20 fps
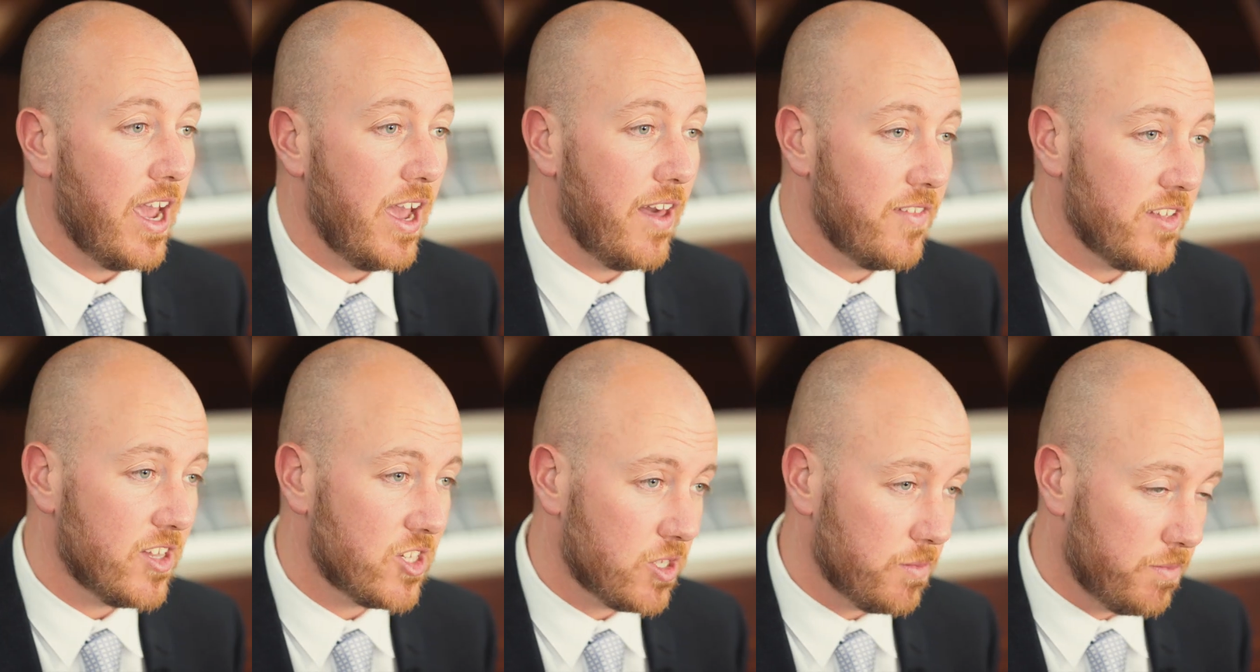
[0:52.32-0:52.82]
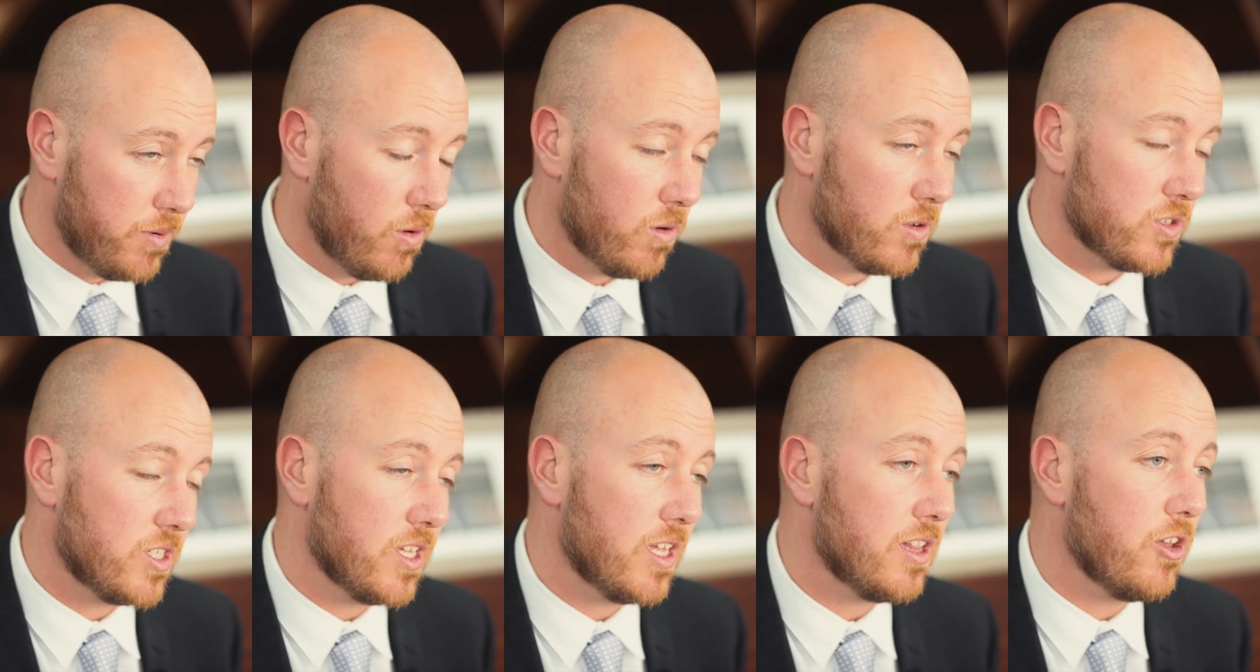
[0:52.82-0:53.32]
and this
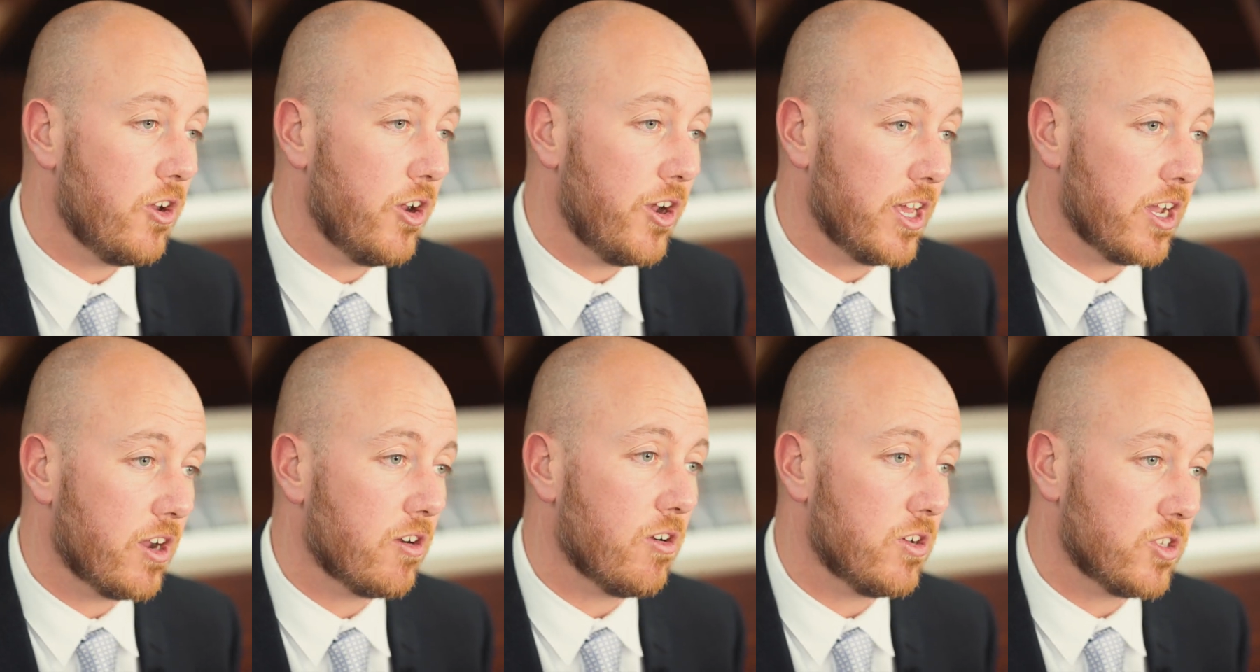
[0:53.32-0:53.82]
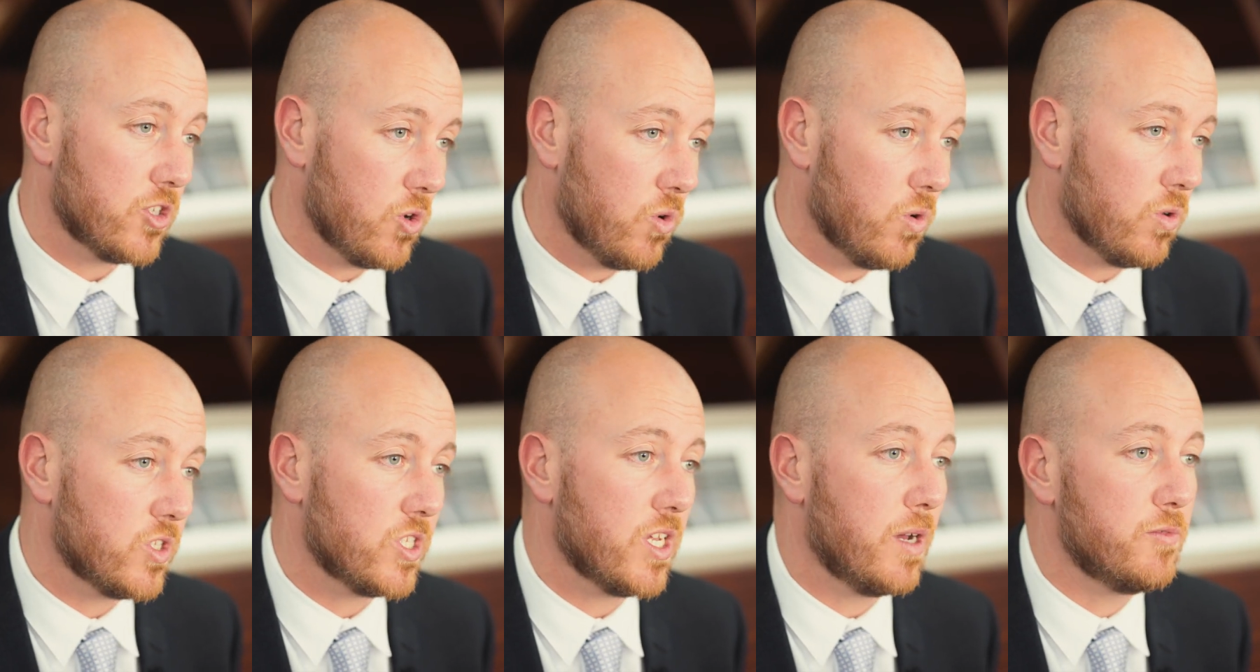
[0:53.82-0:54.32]
supports their learning across
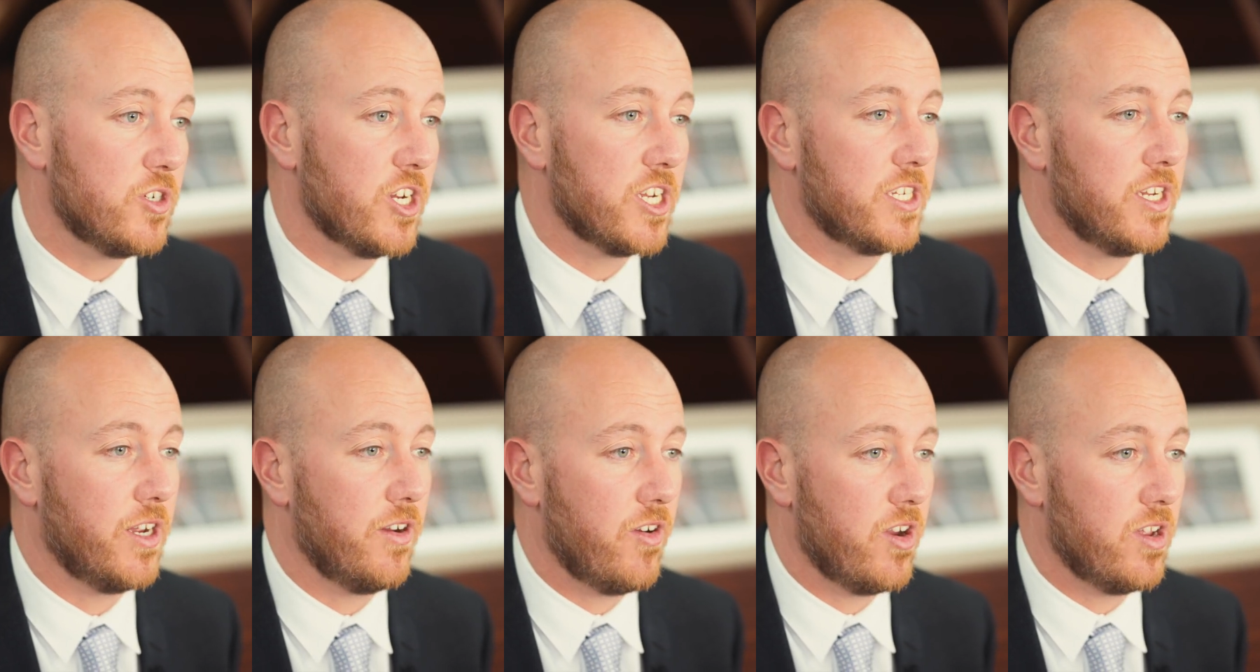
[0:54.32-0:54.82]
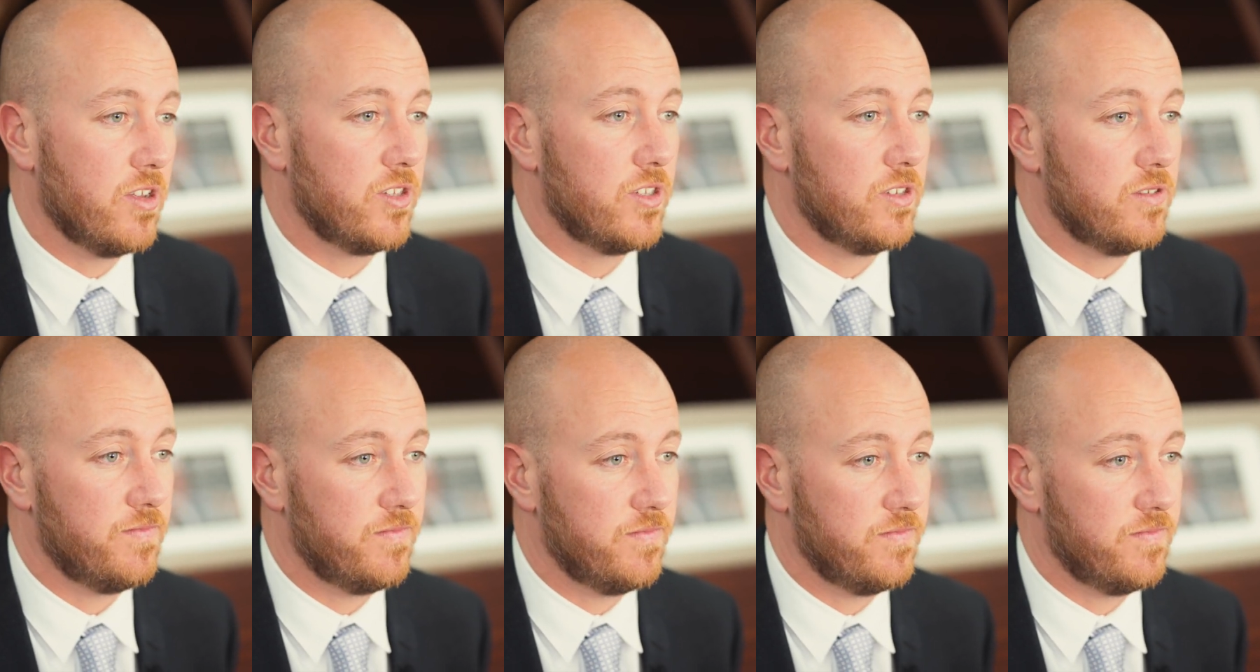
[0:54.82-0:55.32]
all subject areas.